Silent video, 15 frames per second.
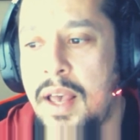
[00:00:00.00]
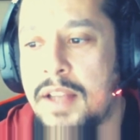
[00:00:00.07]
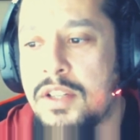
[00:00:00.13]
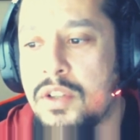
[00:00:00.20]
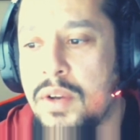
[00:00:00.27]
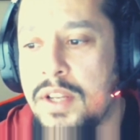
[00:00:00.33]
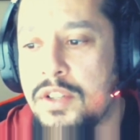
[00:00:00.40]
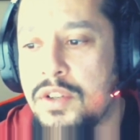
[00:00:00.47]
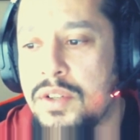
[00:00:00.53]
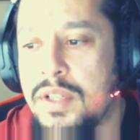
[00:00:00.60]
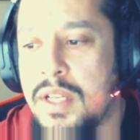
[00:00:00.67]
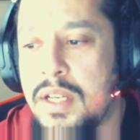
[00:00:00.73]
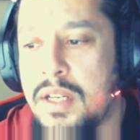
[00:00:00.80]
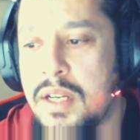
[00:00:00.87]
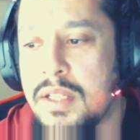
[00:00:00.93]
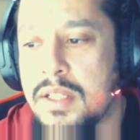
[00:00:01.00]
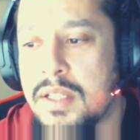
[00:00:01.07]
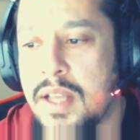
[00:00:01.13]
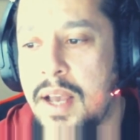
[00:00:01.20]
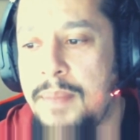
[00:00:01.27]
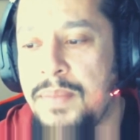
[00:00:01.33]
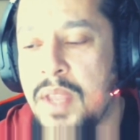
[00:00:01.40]
And so answer D does
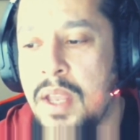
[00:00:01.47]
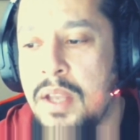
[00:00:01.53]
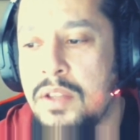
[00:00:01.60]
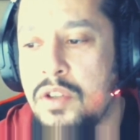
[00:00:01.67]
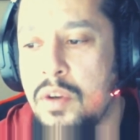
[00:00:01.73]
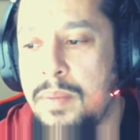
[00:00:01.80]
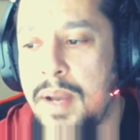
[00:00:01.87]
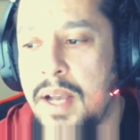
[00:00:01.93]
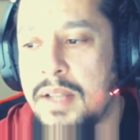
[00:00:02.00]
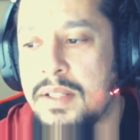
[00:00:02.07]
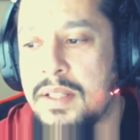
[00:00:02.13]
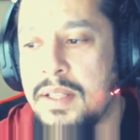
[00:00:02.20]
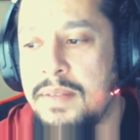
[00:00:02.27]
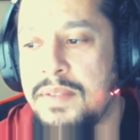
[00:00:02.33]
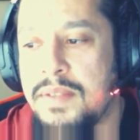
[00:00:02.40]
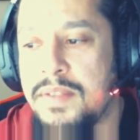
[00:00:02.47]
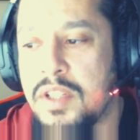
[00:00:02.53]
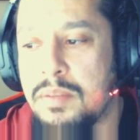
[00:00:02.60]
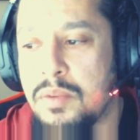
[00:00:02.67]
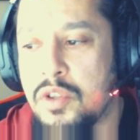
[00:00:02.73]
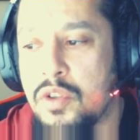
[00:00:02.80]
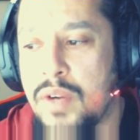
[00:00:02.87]
that. Topaz leaves
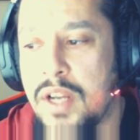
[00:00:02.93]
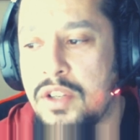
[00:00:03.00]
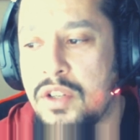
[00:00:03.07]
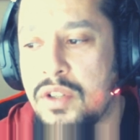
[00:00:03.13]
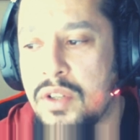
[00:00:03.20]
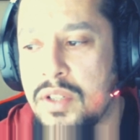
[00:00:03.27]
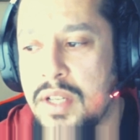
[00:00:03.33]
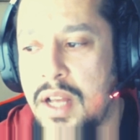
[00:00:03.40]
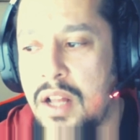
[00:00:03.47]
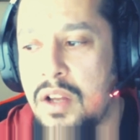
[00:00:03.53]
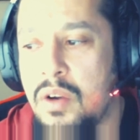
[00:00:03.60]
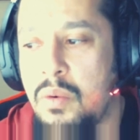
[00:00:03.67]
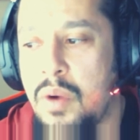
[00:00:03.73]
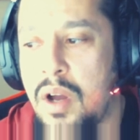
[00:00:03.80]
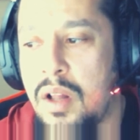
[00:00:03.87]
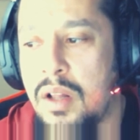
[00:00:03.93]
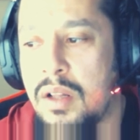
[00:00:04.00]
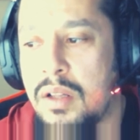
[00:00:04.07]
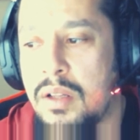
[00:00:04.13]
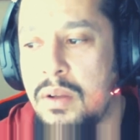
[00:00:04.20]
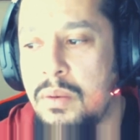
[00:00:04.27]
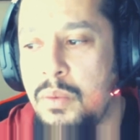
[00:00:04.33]
visible scratches on talc,
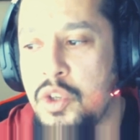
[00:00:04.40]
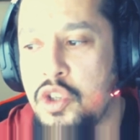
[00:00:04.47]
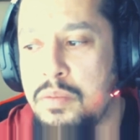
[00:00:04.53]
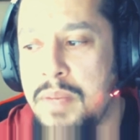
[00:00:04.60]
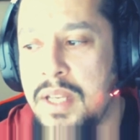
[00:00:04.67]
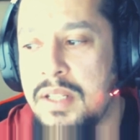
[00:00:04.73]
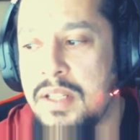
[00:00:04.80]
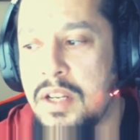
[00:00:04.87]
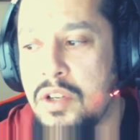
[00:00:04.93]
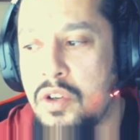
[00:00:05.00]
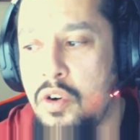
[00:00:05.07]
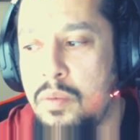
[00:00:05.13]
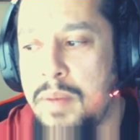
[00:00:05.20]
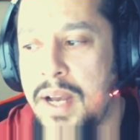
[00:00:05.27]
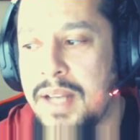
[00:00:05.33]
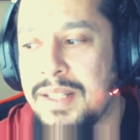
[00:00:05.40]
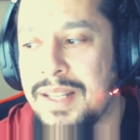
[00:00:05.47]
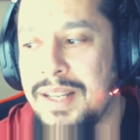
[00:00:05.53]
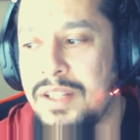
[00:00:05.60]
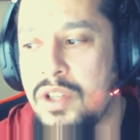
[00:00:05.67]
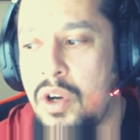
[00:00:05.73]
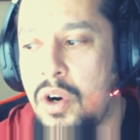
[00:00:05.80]
which means that topaz
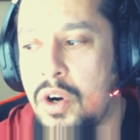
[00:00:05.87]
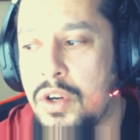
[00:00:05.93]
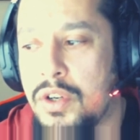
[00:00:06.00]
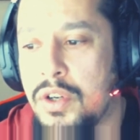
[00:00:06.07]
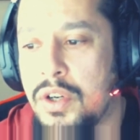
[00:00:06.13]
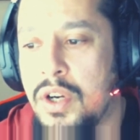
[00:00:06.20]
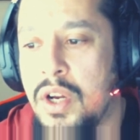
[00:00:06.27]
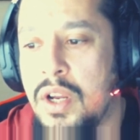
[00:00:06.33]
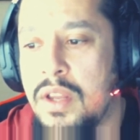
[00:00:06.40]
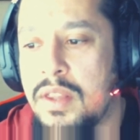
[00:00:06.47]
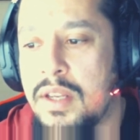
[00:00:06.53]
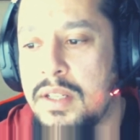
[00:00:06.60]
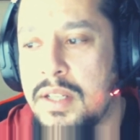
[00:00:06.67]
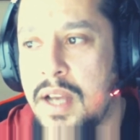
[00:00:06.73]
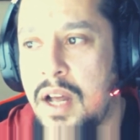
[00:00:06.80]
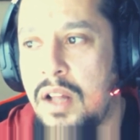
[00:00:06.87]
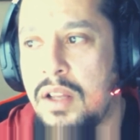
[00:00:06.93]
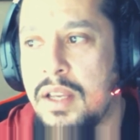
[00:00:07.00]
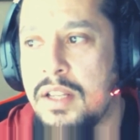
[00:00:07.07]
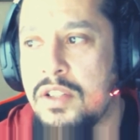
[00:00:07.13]
is harder than talc.